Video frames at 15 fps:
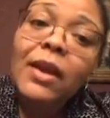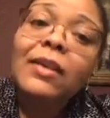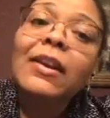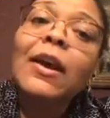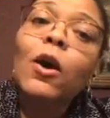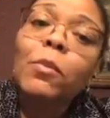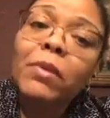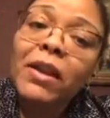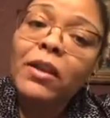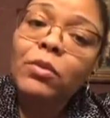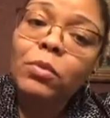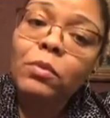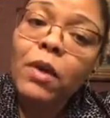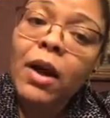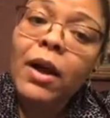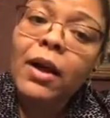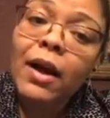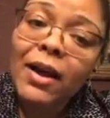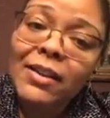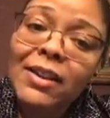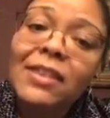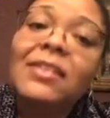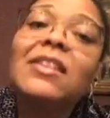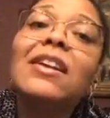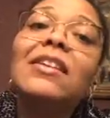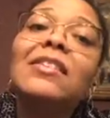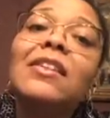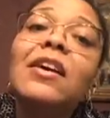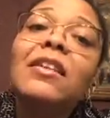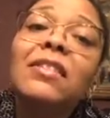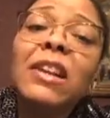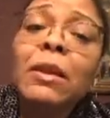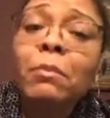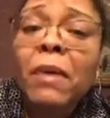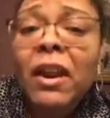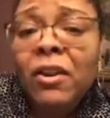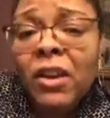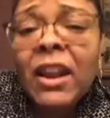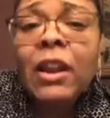to help kids, autistics, sleep better.